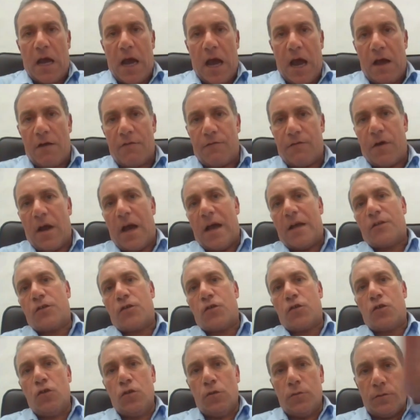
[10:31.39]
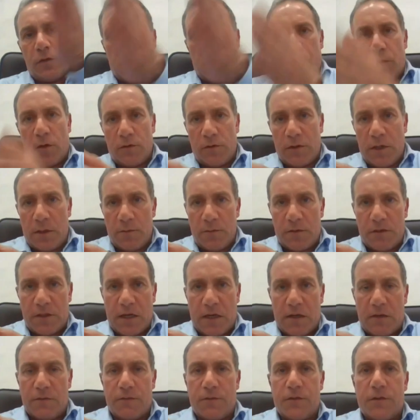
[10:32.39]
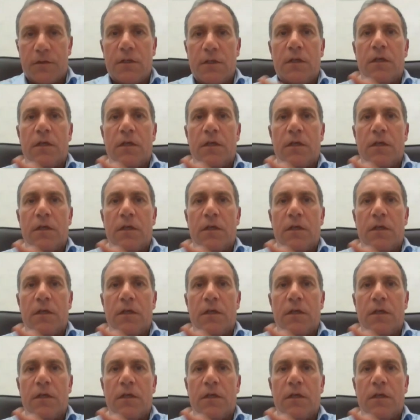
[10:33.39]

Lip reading: have assumed upon themselves